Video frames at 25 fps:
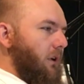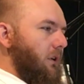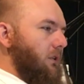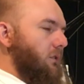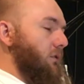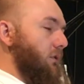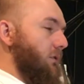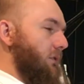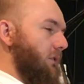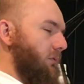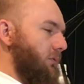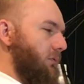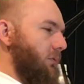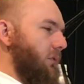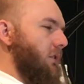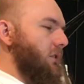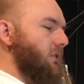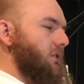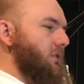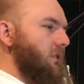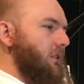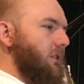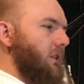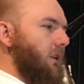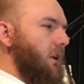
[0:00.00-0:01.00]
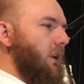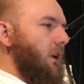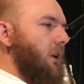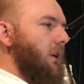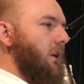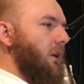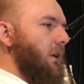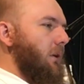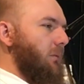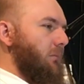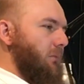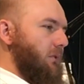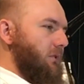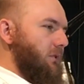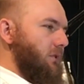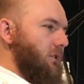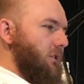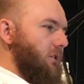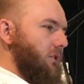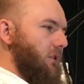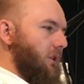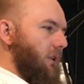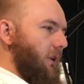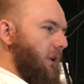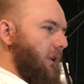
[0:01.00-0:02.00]
So the first
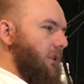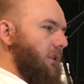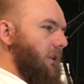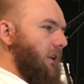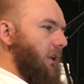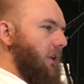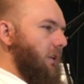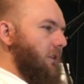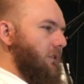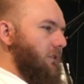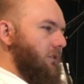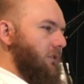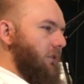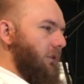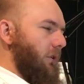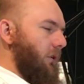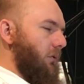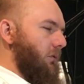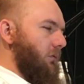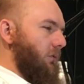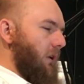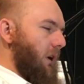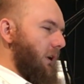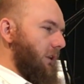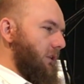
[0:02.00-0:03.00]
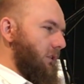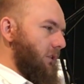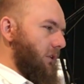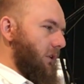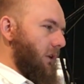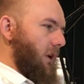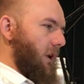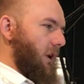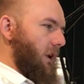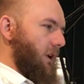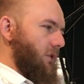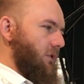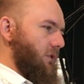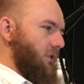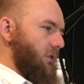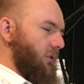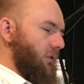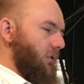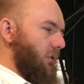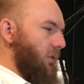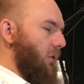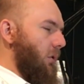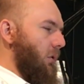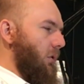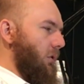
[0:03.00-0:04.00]
composition in the history of Attar
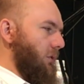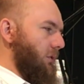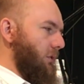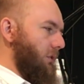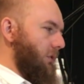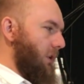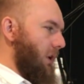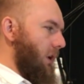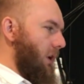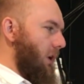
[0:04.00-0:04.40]
collection, called